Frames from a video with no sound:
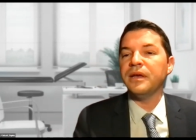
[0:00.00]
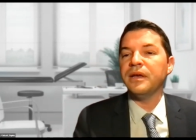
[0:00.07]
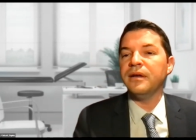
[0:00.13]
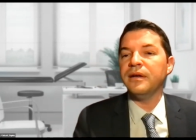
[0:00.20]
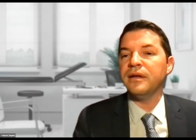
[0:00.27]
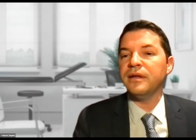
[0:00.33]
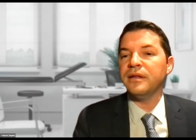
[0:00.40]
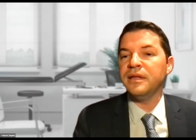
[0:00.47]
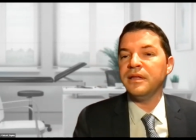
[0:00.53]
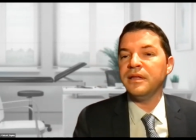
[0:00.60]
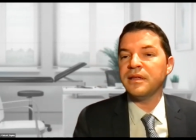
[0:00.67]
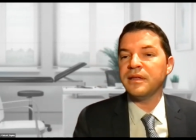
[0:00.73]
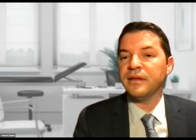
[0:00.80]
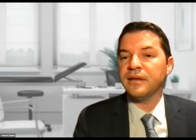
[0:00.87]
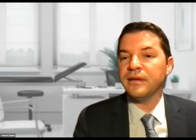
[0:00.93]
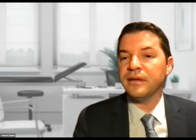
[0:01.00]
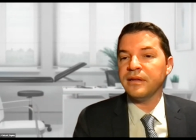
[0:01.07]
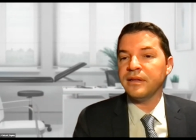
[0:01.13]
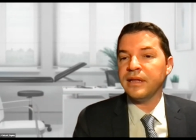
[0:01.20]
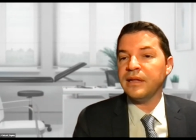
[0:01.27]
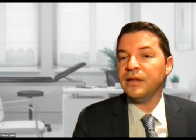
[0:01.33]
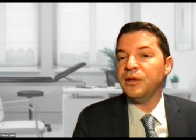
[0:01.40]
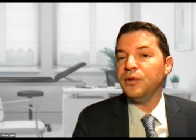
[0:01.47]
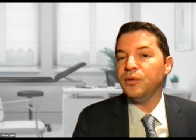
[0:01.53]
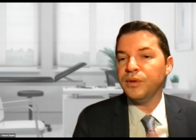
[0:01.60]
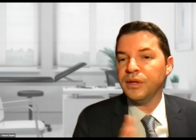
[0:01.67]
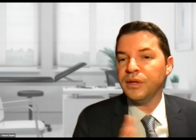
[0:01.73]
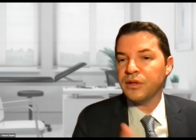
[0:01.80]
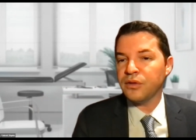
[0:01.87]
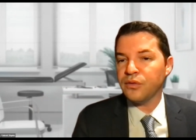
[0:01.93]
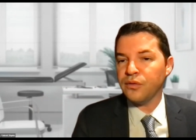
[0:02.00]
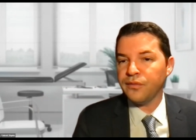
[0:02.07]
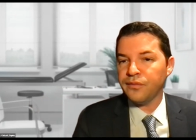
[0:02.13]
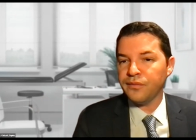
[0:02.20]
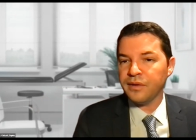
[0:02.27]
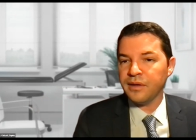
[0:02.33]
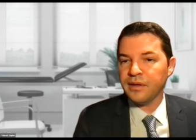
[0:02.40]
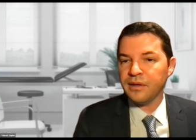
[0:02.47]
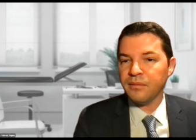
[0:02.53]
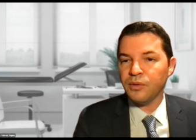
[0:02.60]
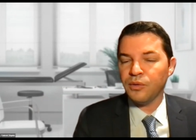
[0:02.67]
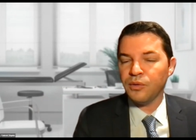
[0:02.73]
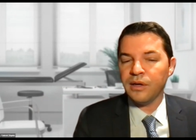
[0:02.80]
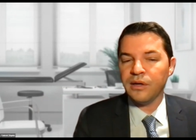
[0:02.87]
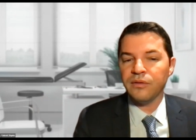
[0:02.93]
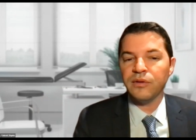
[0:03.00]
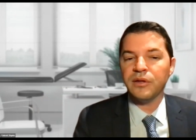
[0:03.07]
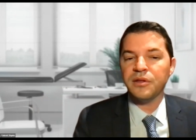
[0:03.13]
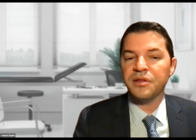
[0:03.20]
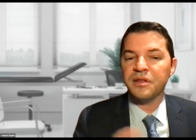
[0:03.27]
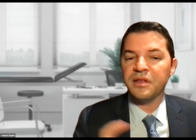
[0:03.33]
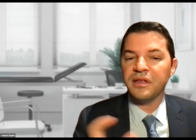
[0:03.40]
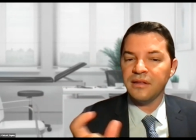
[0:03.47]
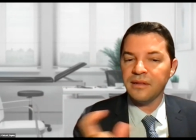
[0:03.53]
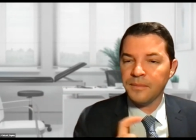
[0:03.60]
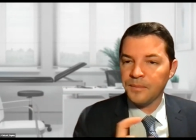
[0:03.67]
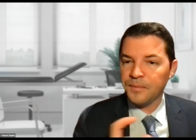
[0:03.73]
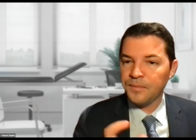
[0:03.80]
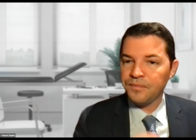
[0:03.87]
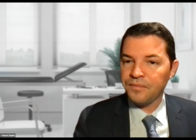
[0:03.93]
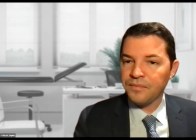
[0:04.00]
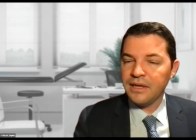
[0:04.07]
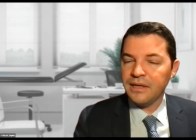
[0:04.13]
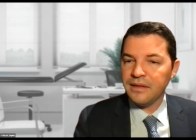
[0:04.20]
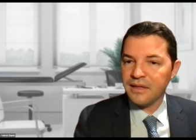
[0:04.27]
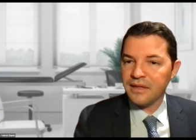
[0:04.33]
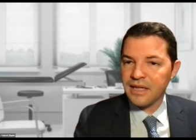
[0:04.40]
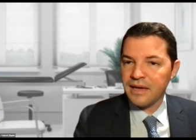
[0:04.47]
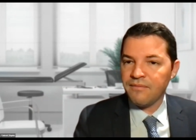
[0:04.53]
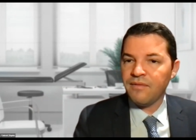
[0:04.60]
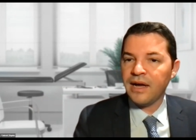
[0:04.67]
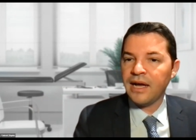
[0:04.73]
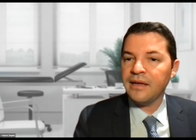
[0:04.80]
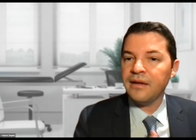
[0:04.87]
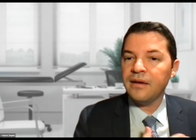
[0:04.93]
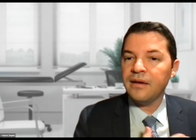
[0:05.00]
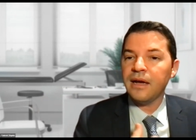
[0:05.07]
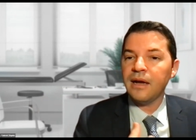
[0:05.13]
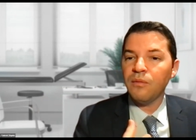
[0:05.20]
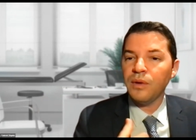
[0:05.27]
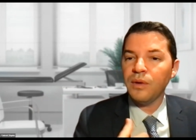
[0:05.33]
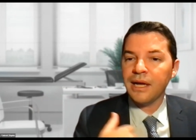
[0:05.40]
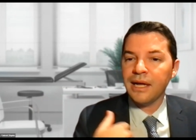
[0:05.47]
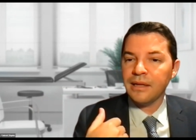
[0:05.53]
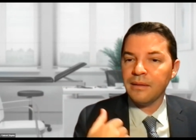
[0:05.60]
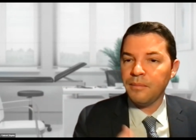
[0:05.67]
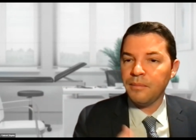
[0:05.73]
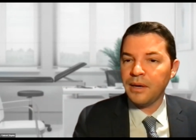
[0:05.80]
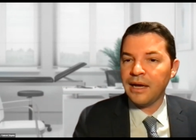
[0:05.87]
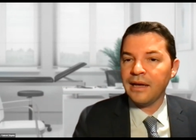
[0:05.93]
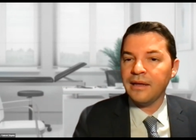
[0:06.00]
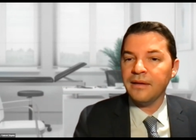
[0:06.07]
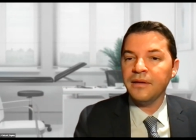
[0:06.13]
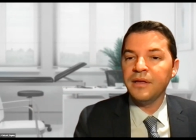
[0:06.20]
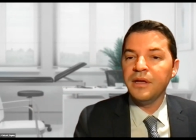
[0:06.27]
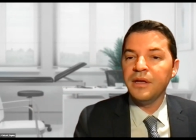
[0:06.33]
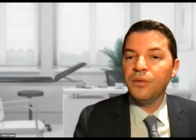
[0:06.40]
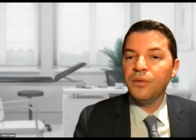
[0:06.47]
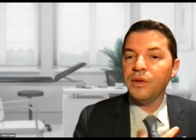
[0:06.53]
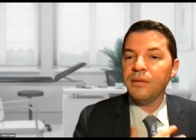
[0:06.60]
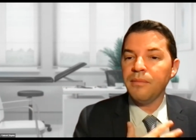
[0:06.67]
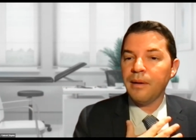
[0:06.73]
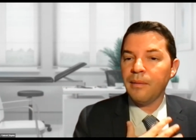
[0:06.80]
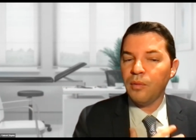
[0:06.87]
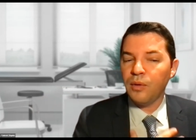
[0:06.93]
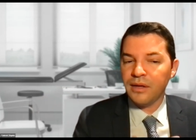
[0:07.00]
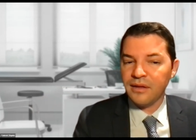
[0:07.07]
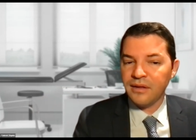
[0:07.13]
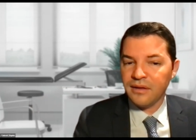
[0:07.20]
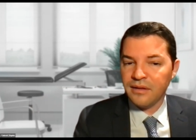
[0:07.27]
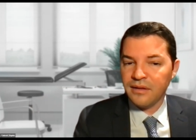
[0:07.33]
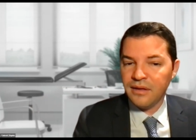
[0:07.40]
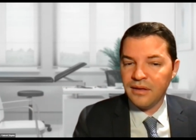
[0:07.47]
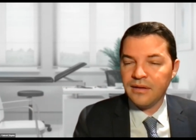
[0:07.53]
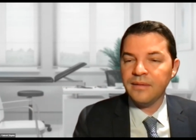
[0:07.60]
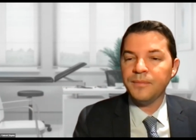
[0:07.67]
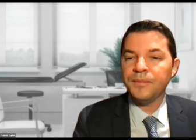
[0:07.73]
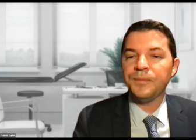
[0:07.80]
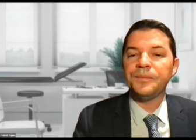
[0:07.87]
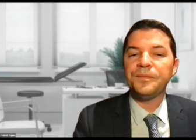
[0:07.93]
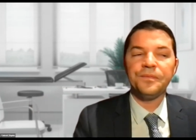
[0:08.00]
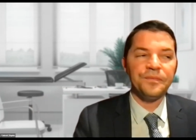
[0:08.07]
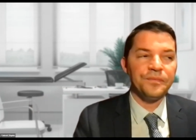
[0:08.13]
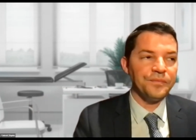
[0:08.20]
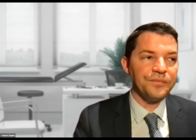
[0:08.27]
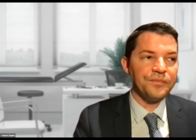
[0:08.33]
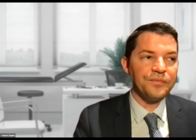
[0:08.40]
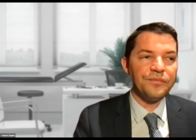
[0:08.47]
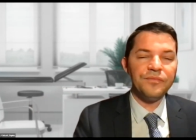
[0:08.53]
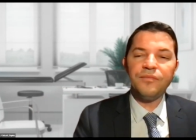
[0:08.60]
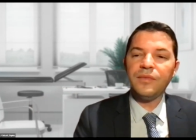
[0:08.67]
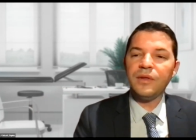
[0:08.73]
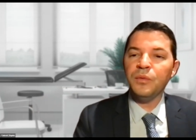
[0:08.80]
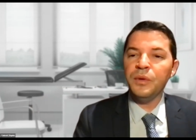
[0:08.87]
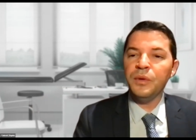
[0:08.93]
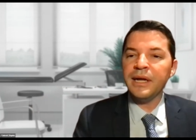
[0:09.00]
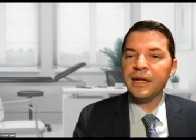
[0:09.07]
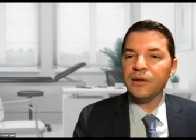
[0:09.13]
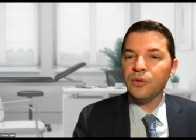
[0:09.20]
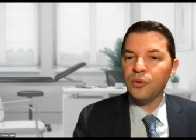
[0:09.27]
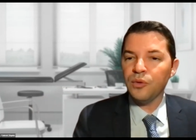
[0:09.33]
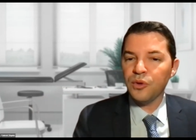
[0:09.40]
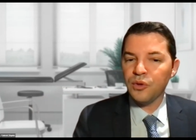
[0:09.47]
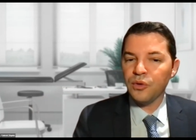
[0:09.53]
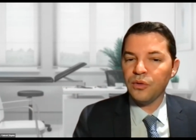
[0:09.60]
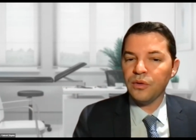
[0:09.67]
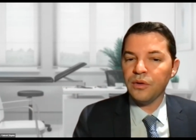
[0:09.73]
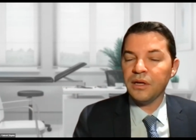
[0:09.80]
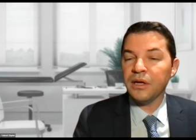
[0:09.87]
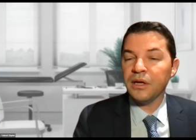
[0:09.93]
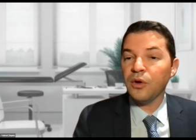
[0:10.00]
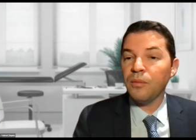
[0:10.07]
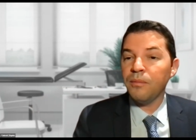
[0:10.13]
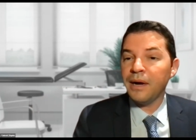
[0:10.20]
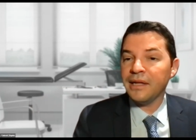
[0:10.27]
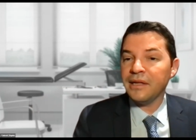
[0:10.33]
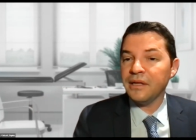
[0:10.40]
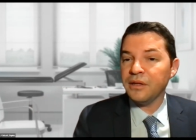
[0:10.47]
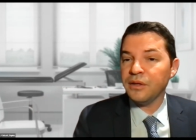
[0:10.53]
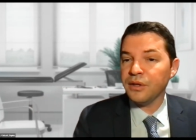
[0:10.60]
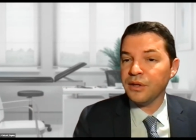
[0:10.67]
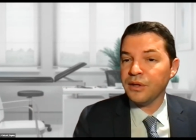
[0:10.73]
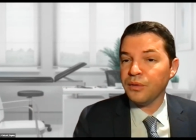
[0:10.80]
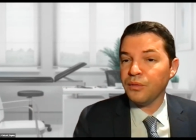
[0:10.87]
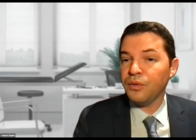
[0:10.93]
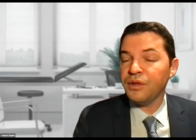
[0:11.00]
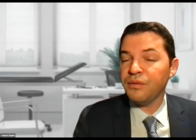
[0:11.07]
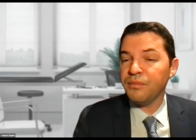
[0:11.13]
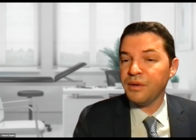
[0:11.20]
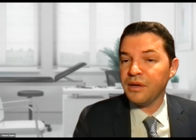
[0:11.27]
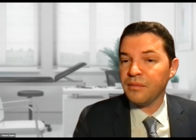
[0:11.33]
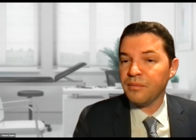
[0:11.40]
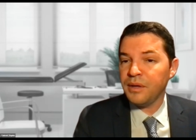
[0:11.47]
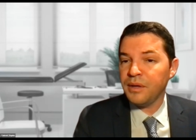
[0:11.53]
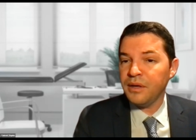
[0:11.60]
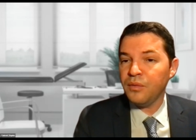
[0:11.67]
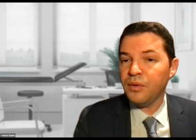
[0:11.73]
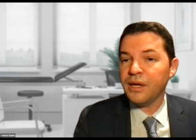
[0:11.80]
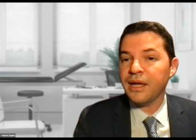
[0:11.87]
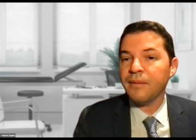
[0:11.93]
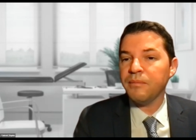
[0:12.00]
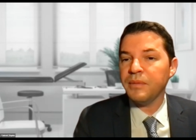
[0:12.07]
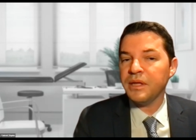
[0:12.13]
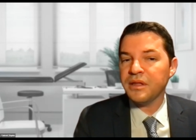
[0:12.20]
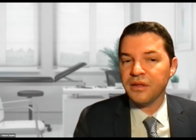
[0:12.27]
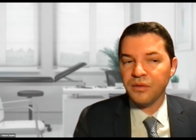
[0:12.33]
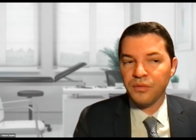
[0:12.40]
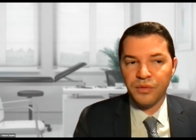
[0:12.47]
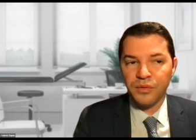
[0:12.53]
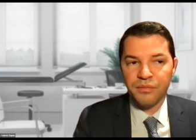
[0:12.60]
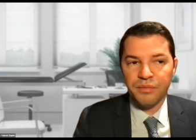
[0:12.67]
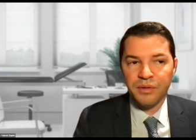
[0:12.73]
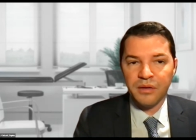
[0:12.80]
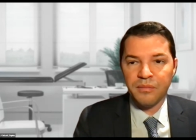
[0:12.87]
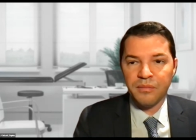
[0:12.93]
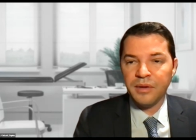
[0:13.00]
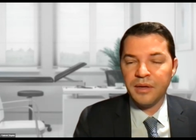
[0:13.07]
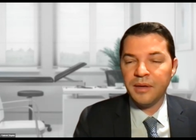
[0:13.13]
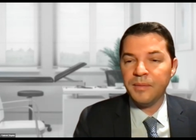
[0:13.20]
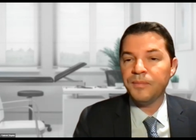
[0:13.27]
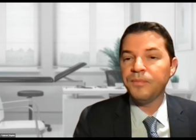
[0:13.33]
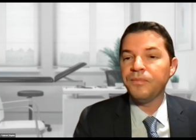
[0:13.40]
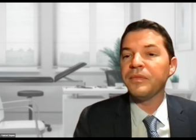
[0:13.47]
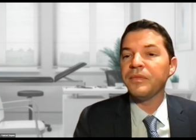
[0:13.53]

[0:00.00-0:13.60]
uh, these uh, 10 units of uh, botulinum toxin in the same vial, and we can apply with the papula technique. We can also combine it with PRP. We can mix it with PRP.